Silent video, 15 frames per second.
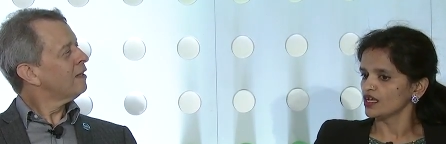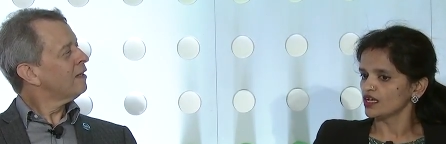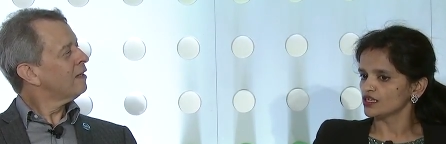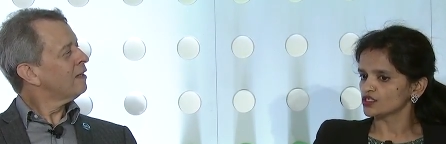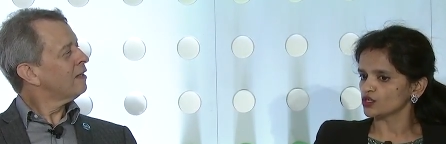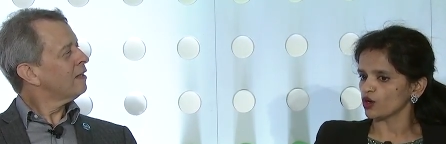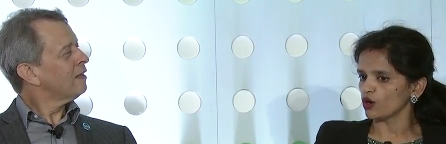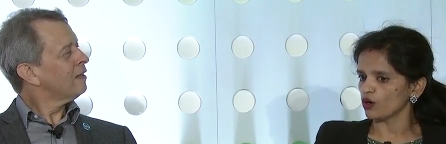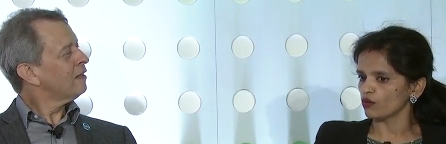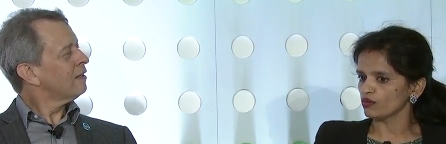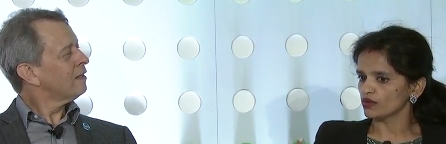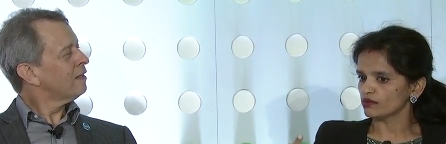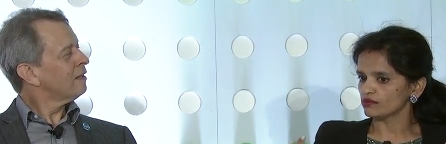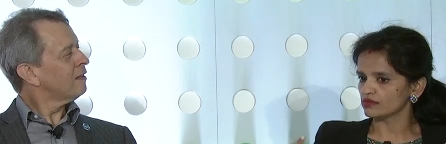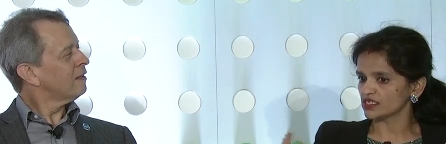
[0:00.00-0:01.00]
Speaker 1: So
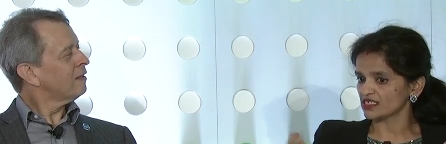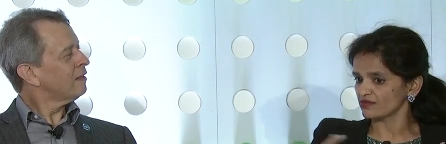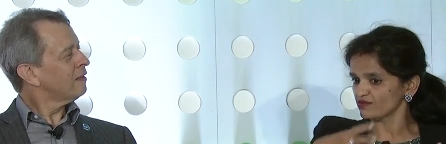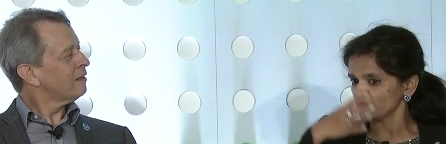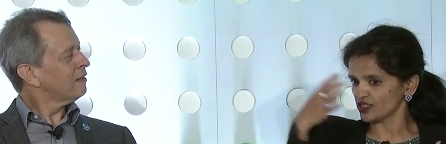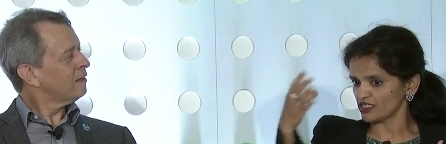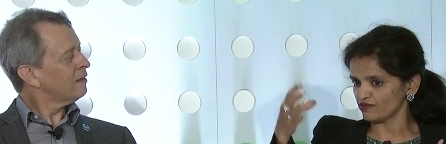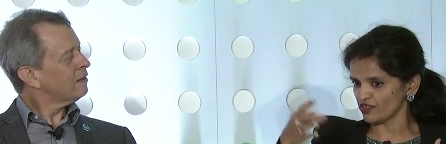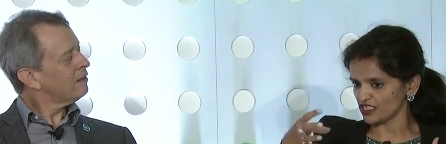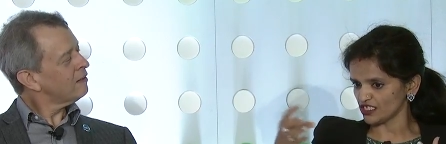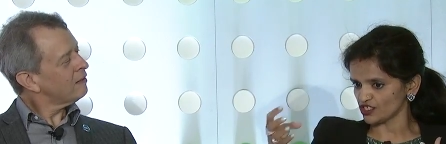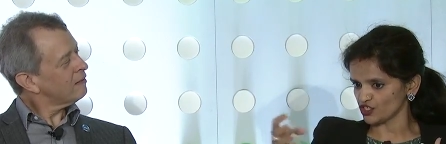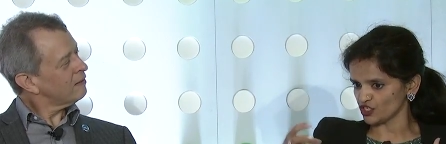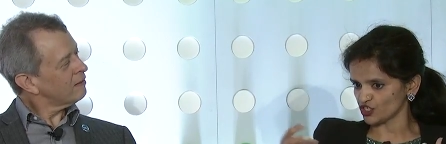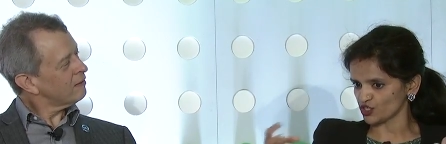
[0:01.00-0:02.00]
with, with this
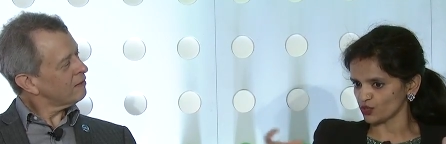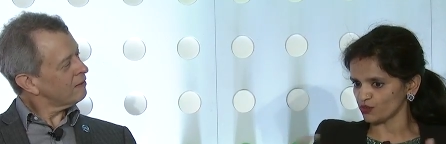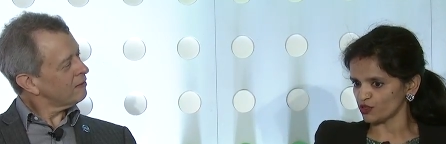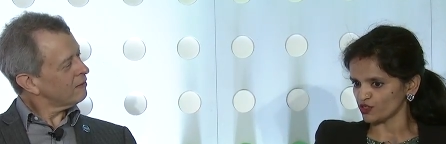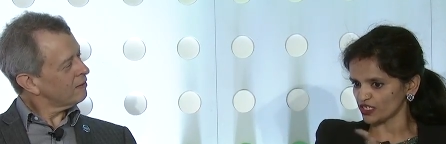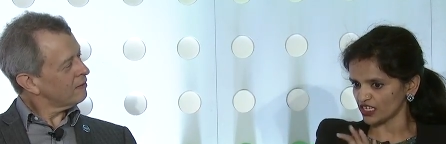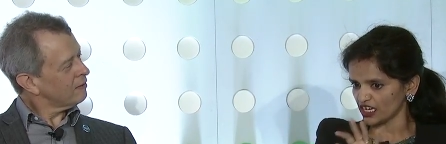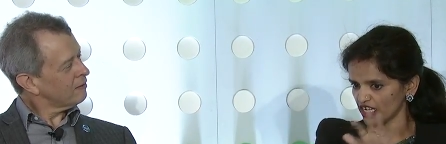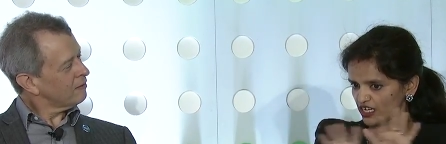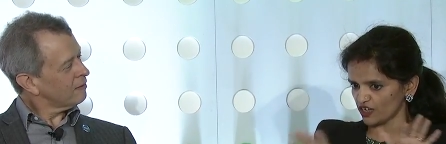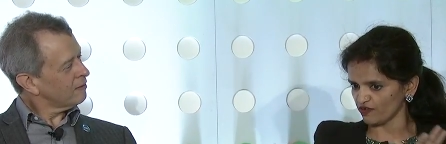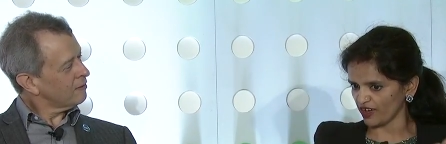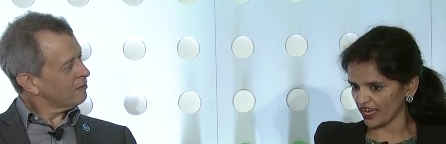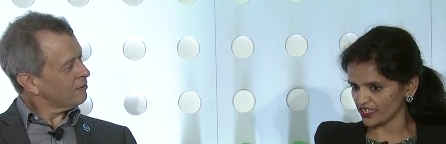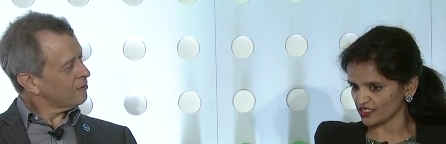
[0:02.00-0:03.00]
distributed kind of
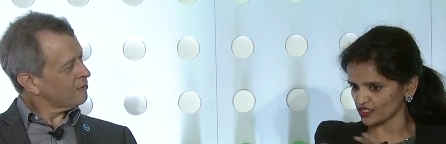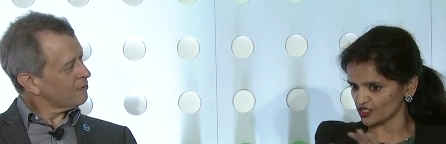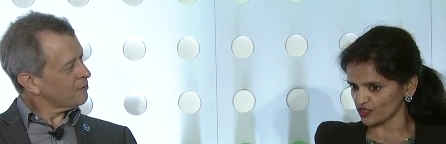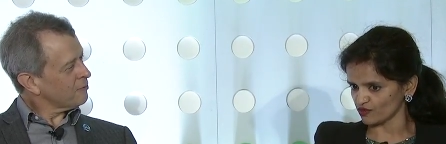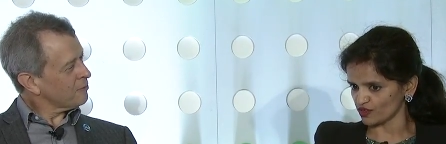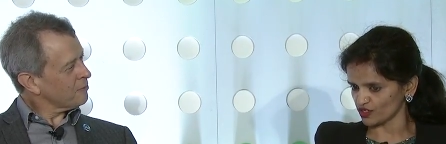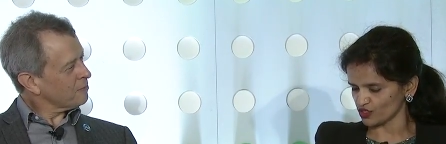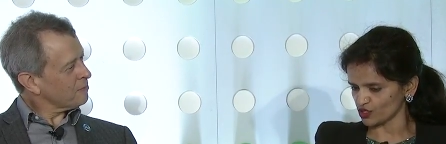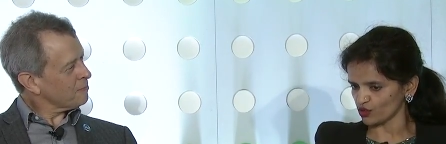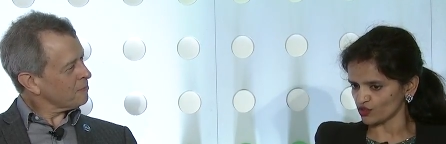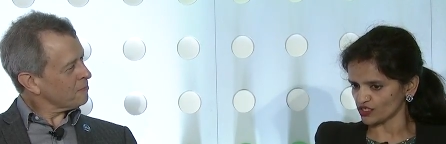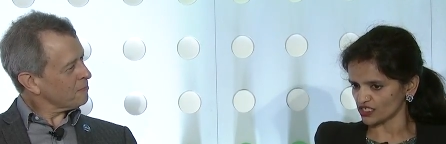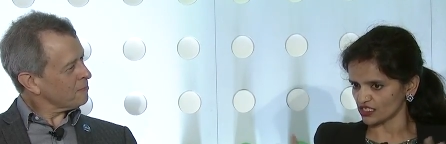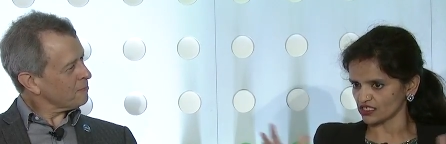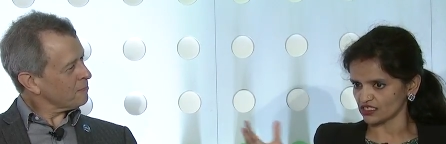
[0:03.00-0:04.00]
access of the
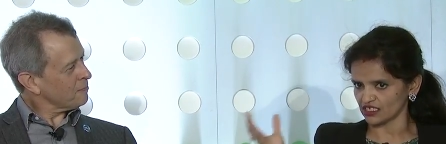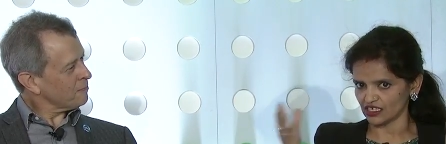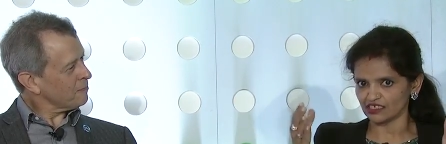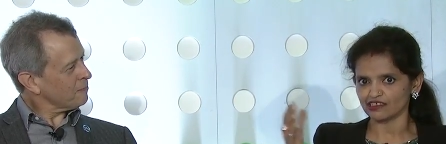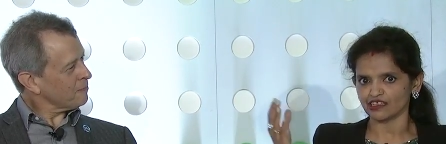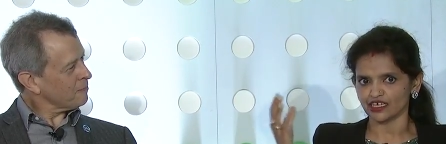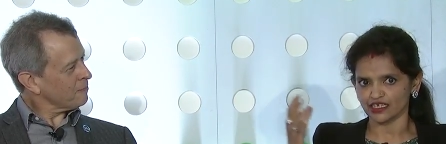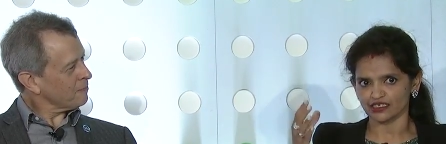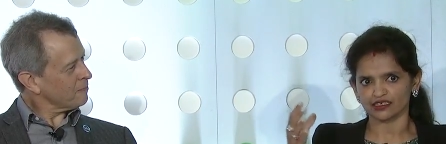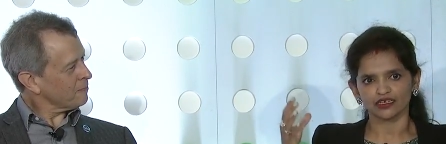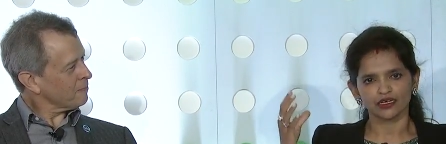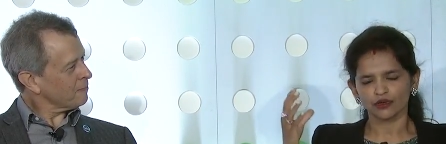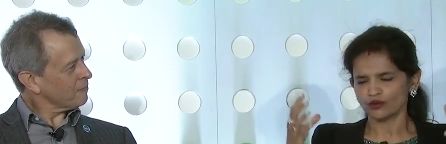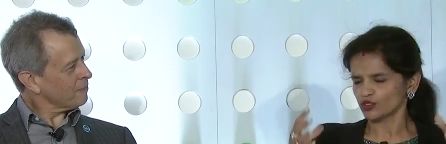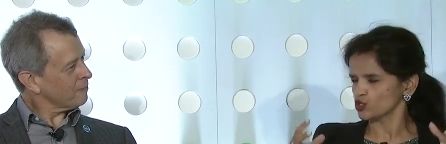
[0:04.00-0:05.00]
resources, things like
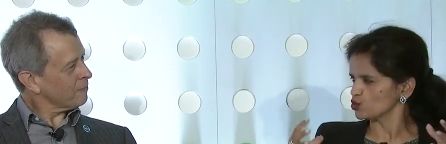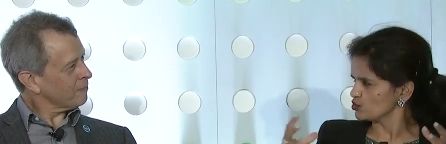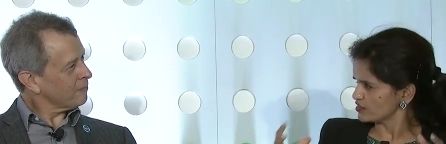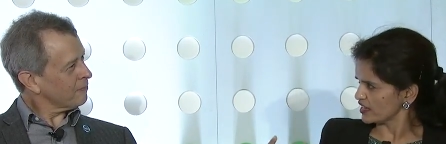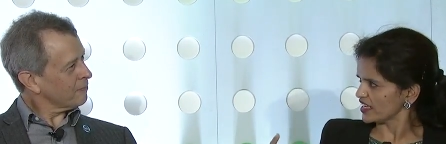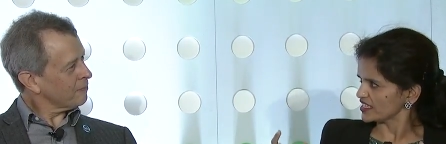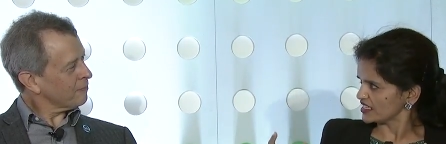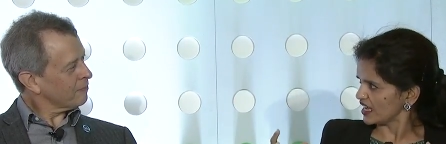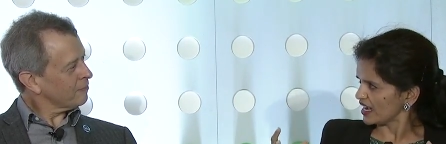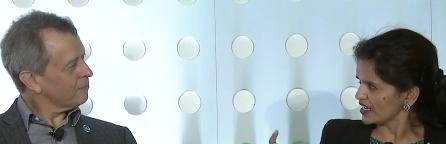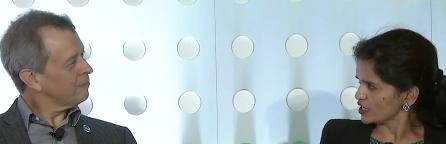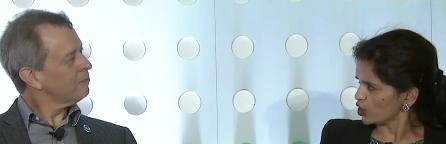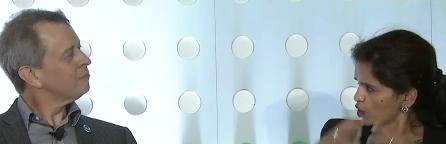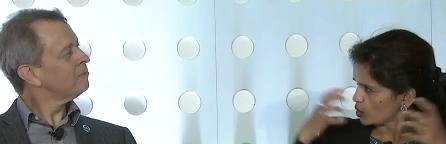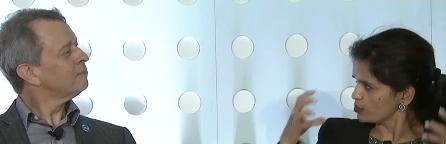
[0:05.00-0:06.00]
tools like that
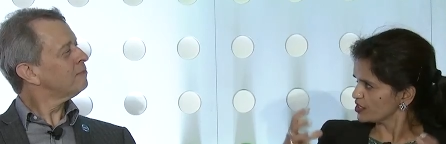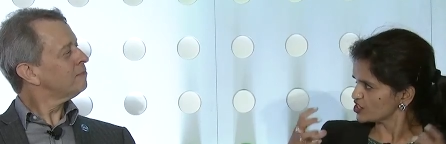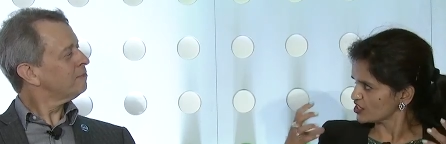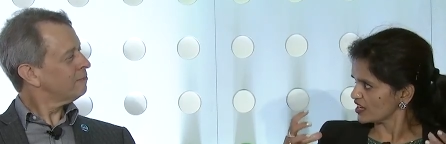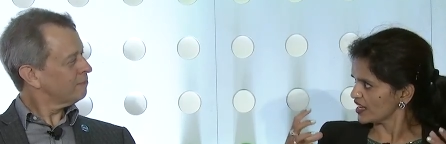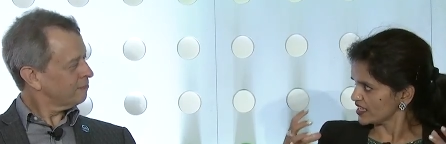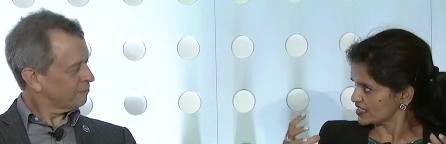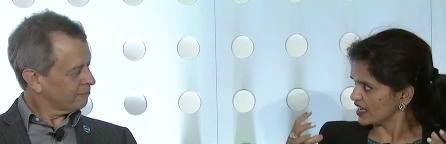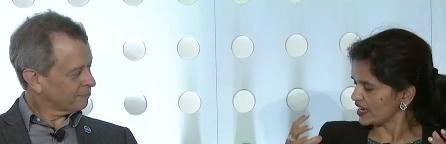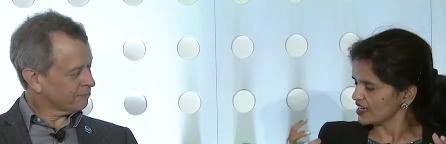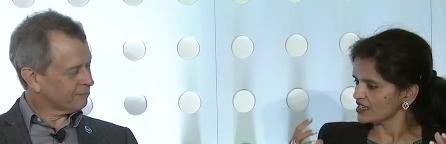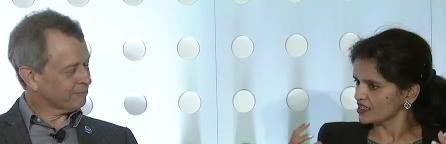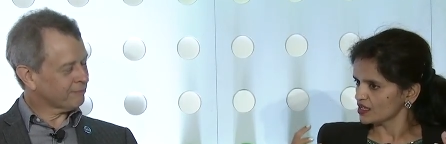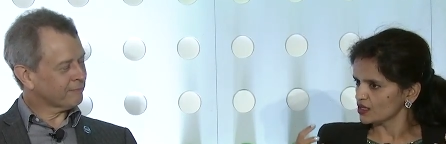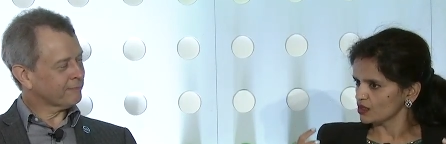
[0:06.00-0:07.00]
and automation like that
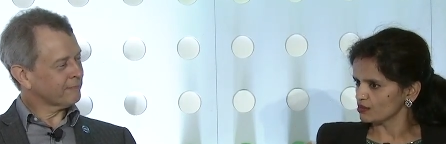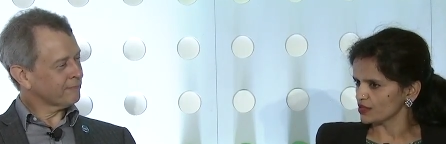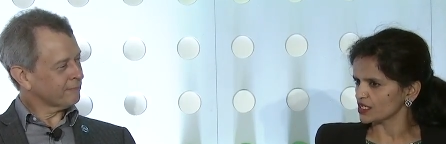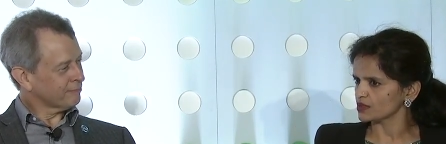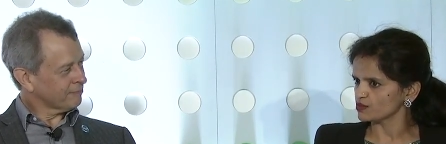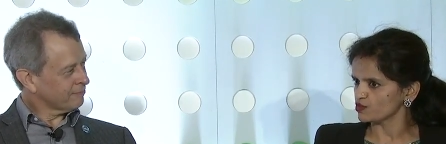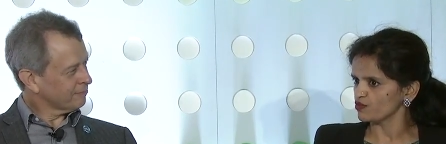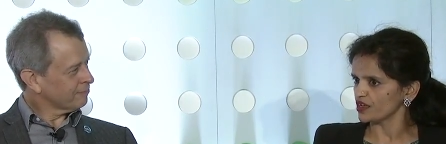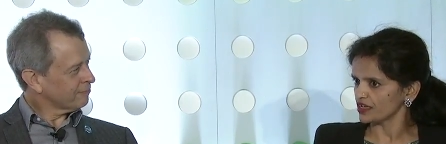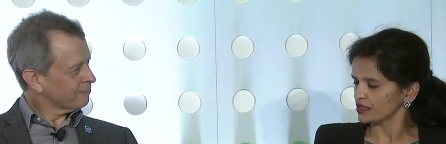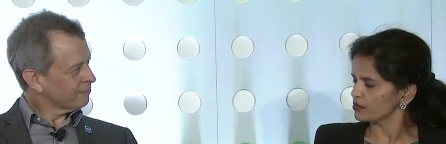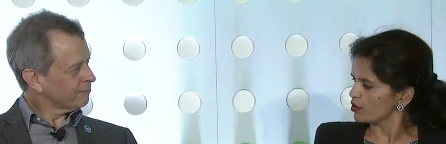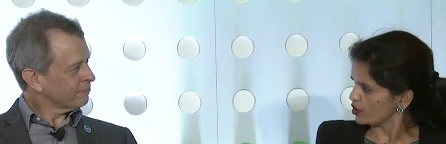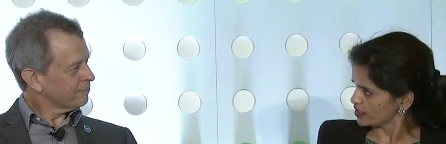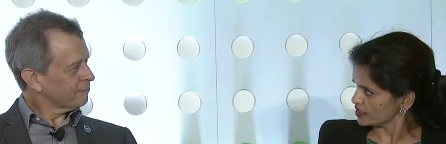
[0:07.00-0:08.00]
becomes very
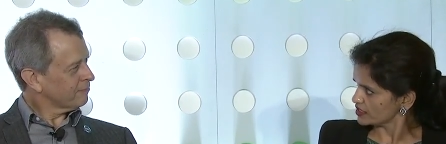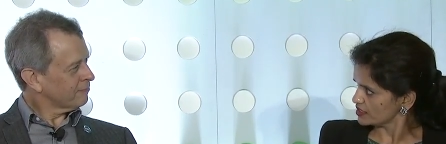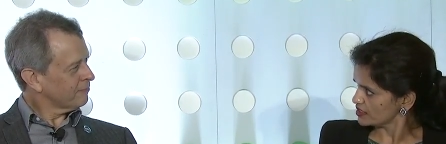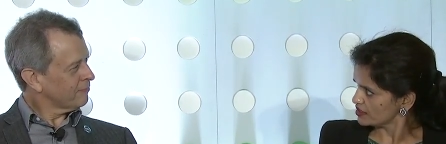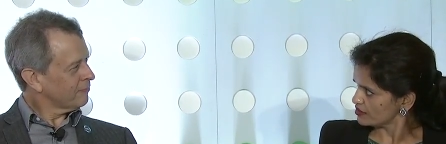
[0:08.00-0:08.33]
important,